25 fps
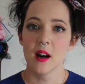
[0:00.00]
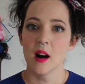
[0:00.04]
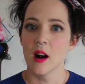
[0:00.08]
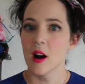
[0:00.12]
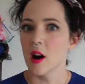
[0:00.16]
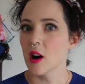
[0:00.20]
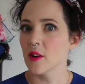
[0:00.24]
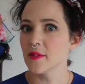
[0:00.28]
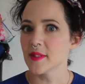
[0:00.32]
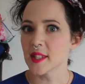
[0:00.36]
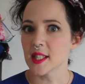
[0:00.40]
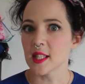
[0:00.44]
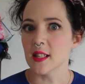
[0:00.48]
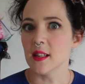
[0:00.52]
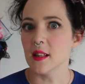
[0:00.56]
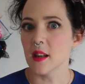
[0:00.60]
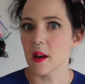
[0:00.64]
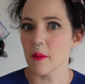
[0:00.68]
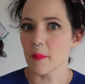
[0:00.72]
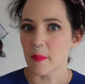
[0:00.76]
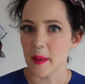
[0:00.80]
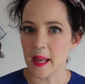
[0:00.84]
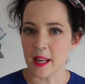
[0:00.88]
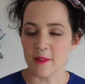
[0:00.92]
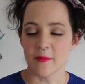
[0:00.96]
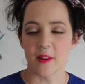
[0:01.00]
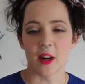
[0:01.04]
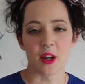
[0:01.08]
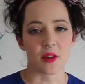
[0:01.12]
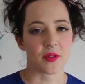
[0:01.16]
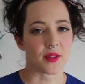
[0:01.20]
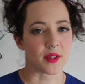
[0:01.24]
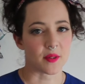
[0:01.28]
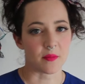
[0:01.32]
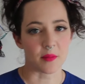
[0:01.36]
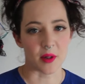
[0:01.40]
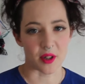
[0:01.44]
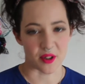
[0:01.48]
Obviously, pee
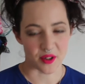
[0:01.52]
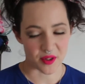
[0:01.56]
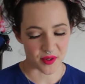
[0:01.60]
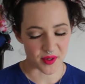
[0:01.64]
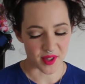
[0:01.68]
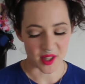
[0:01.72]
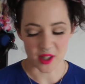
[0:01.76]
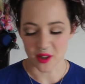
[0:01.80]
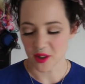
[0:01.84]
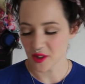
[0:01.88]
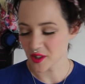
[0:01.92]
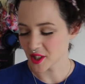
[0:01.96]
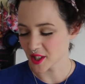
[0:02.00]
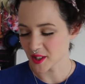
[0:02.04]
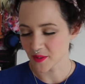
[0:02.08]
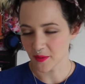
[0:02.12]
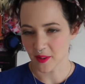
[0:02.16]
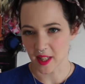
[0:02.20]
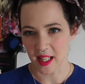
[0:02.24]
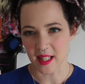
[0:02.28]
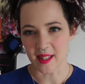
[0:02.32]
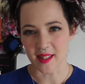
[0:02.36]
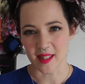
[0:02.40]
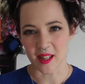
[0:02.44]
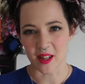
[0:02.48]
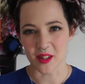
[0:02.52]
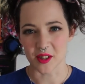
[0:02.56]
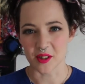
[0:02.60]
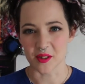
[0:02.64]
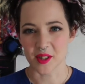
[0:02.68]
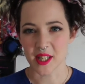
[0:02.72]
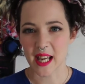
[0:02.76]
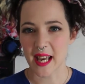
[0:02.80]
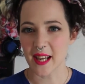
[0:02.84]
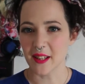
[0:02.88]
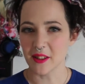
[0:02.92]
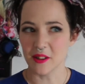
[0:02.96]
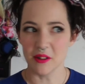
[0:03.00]
funnels and bottles are not just for inside your
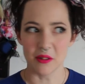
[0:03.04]
tent.